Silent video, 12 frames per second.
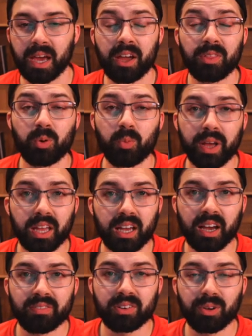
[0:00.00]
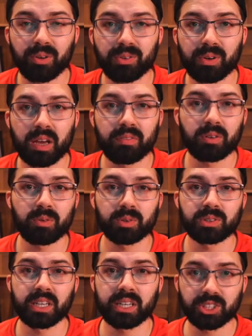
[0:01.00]
Either way, I have to go through every
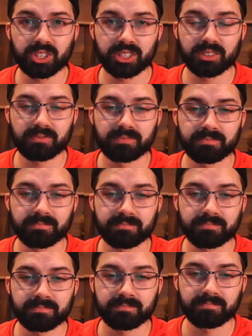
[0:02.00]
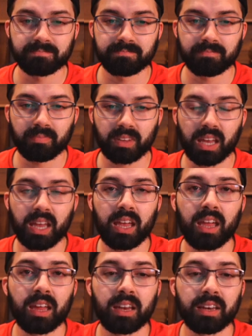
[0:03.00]
rotation,
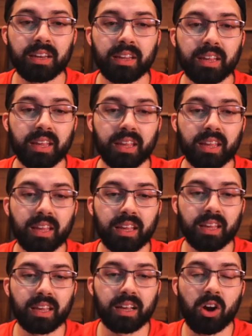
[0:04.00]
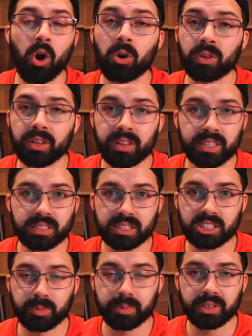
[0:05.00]
and all of these
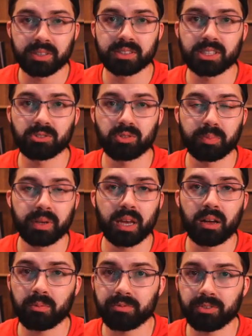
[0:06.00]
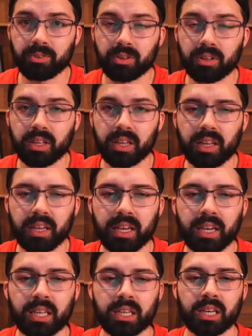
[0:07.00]
experiences will be helpful
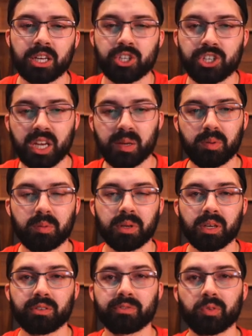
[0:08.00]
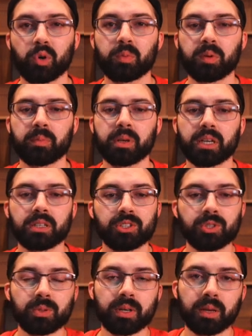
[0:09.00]
in shaping me and forming me
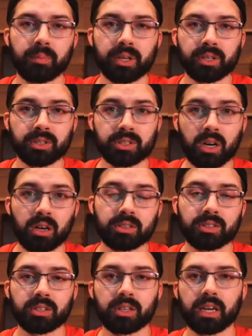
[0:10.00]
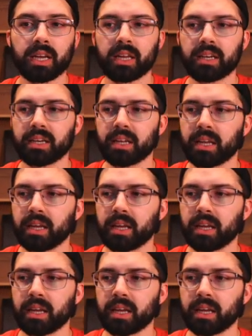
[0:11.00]
into a better doctor and